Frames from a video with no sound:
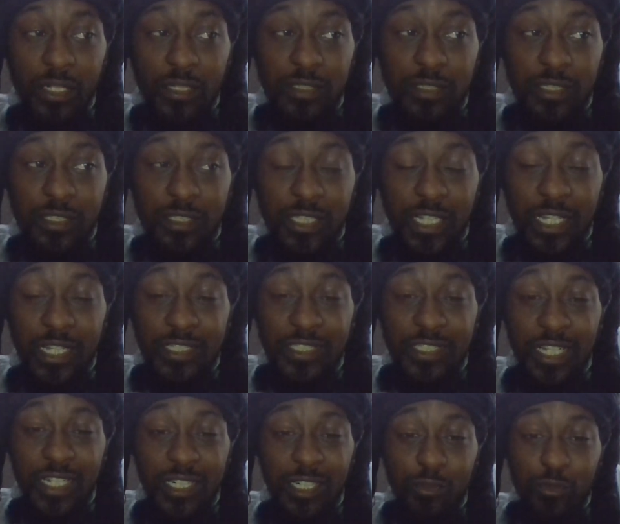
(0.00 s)
the times
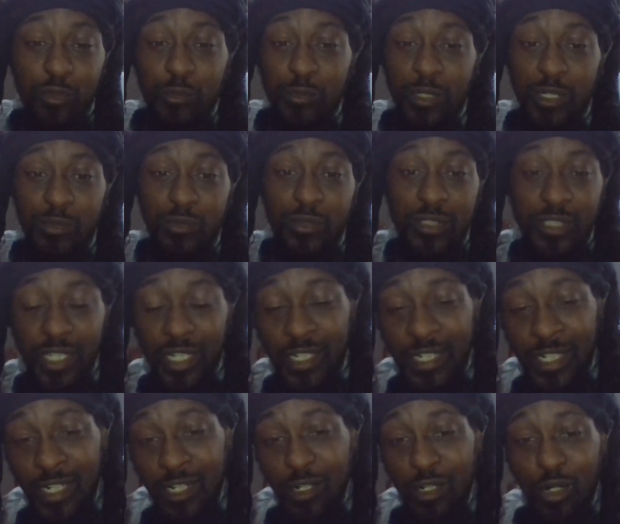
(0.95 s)
I can remember as I
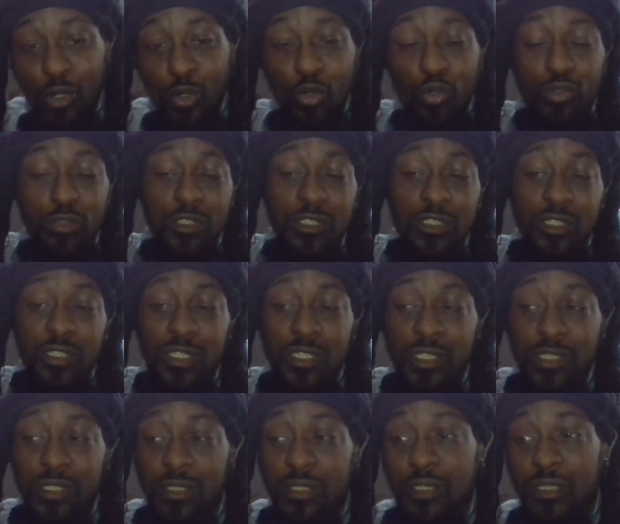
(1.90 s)
got older
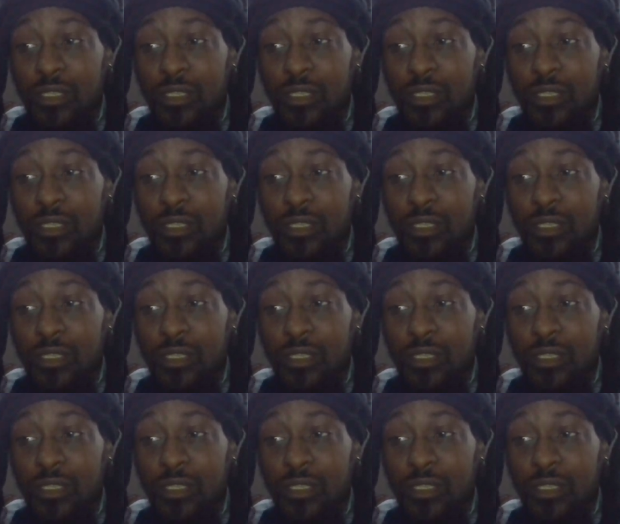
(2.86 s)
and